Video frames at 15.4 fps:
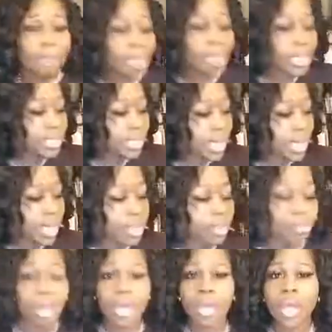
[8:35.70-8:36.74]
me that I am
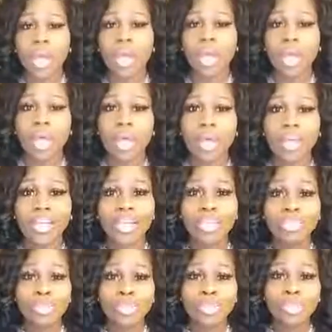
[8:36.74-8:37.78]
a
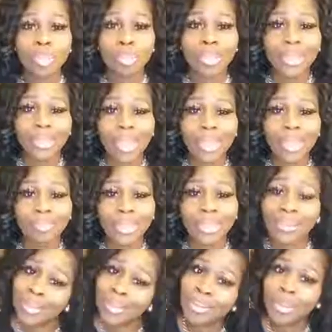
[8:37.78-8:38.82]
spiritual being having a
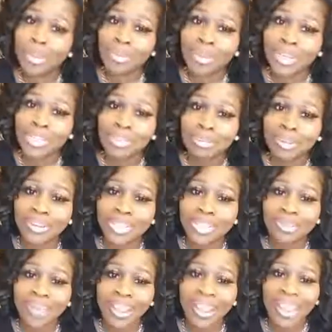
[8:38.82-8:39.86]
human experience,
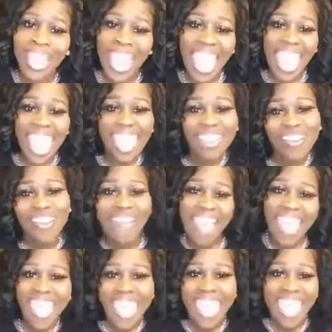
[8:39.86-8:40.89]
right? Hey, girl,
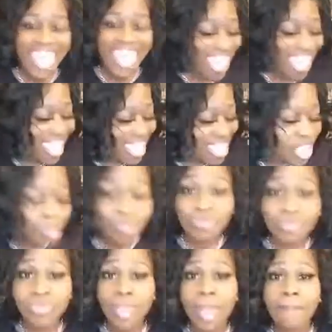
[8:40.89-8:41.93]
hey!
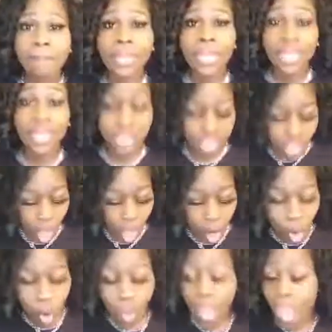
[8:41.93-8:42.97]
So
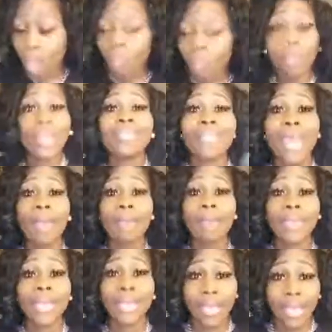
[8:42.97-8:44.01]
with that being
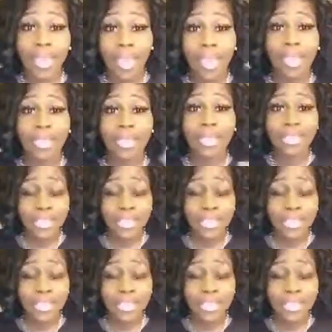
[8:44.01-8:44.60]
the case,